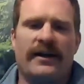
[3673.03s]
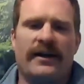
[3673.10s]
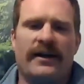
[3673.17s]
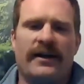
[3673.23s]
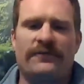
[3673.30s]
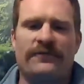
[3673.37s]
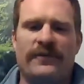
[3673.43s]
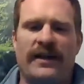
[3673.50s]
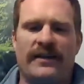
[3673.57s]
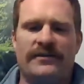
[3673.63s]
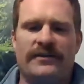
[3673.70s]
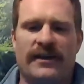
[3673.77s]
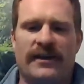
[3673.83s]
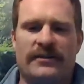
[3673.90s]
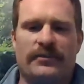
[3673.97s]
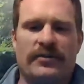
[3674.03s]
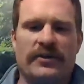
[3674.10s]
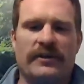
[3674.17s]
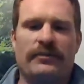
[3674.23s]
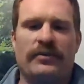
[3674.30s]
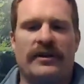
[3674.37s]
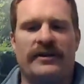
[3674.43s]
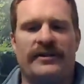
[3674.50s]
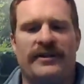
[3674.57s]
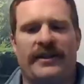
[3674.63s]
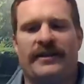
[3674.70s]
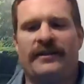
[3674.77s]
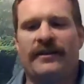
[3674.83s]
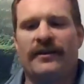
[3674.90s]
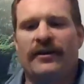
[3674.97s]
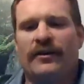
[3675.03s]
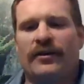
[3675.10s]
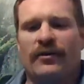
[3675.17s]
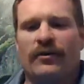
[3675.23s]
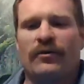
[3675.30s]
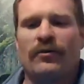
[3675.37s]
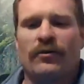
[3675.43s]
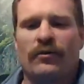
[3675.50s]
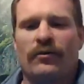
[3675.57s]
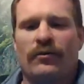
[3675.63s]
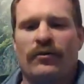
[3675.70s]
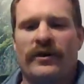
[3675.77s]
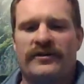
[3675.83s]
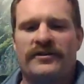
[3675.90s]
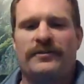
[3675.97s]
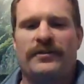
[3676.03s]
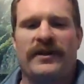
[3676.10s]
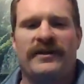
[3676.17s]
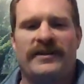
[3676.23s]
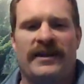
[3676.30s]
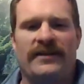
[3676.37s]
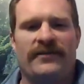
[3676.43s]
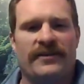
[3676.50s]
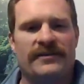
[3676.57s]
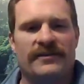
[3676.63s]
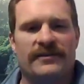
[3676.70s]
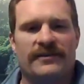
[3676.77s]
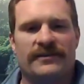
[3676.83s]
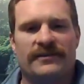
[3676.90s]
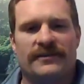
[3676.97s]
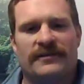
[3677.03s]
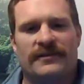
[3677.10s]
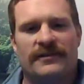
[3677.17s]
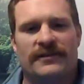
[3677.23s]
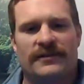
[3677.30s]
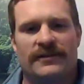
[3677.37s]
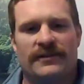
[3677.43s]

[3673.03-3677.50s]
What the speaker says: I got a question for you guys. You guys are pretty plugged in. Where's Spike Davis?